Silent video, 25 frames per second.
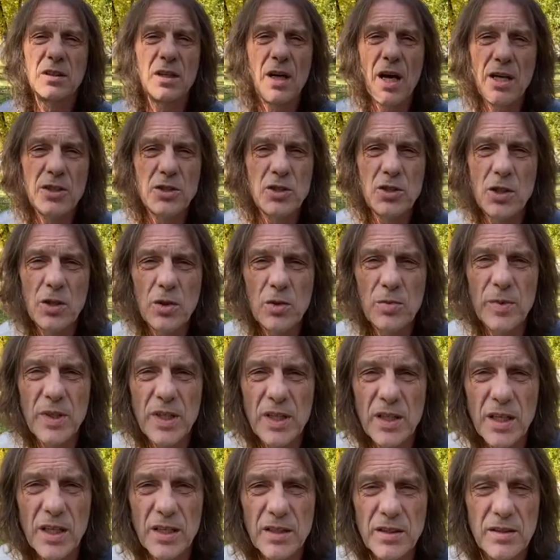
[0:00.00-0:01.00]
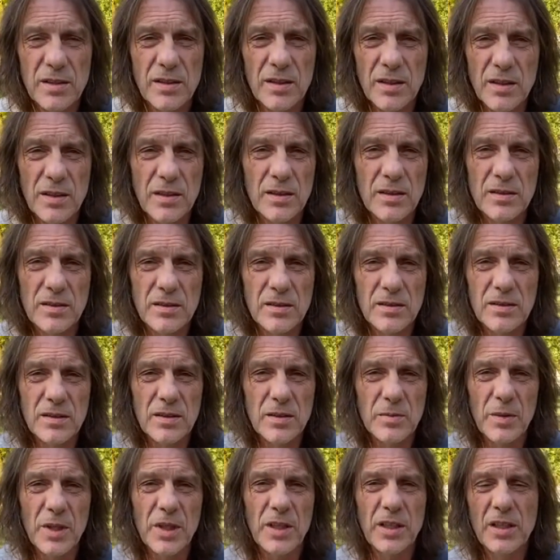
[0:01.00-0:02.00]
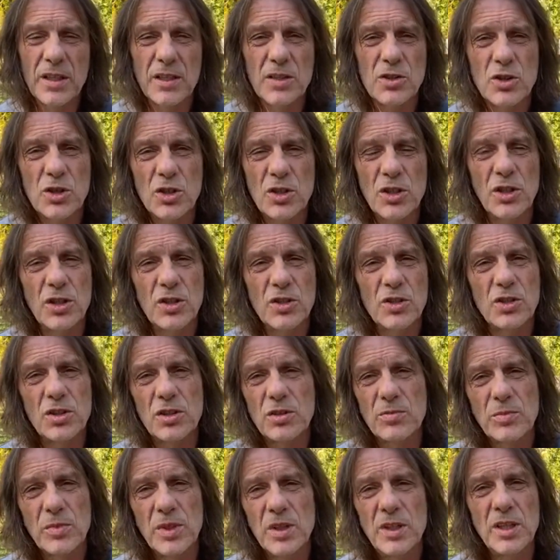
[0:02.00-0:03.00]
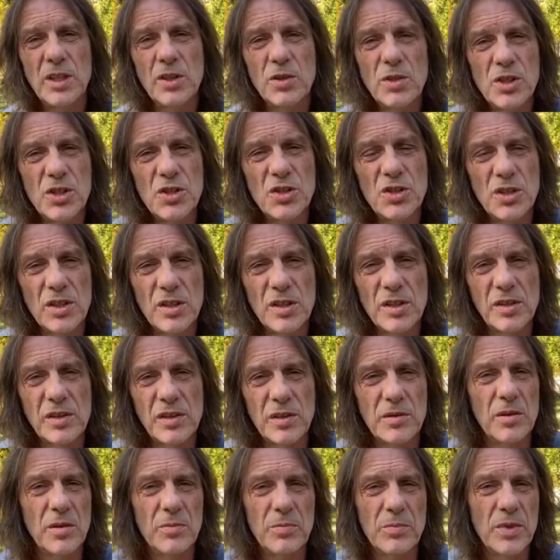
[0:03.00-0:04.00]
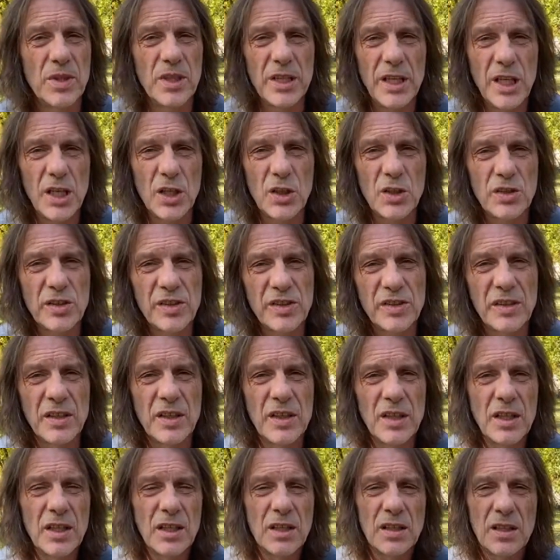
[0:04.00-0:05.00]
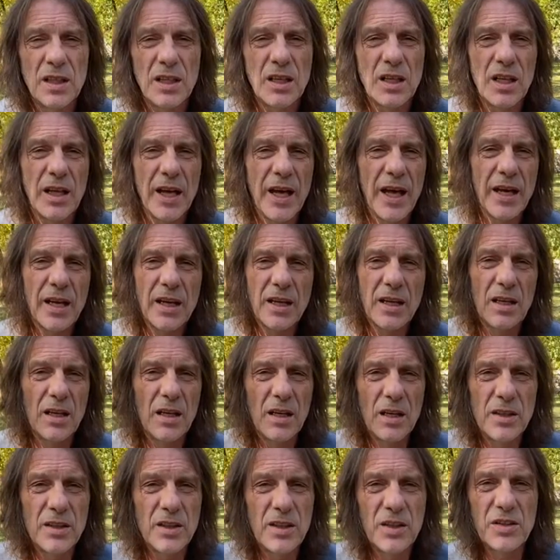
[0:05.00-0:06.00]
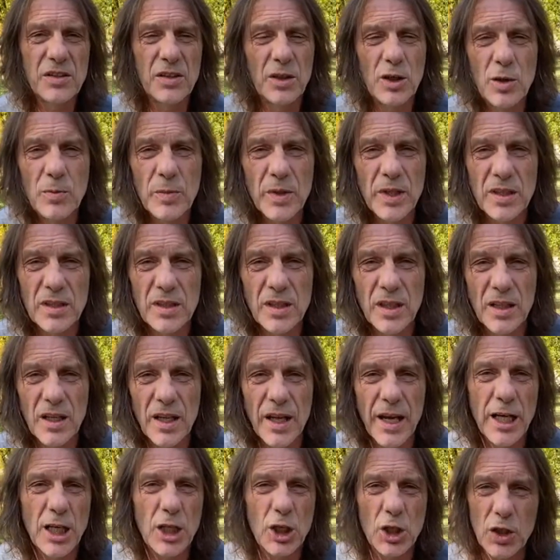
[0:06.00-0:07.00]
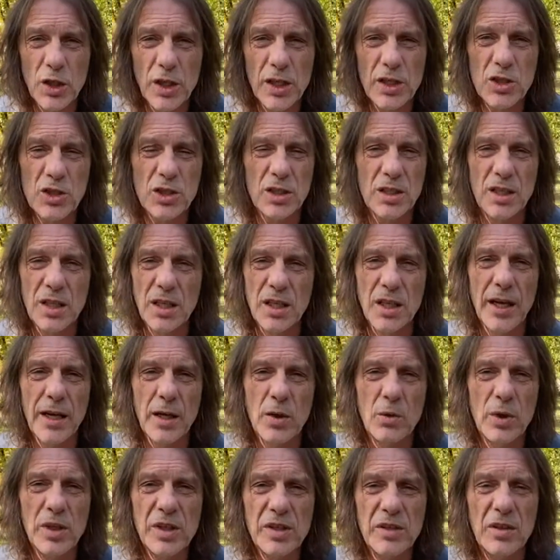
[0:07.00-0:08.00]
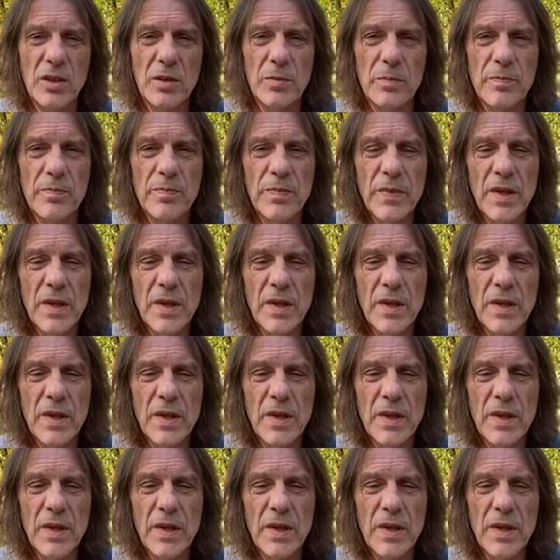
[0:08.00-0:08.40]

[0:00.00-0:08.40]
God showed me that the American church, many Christians and the leaders, they lack discernment, they lack courage, and they lack wisdom.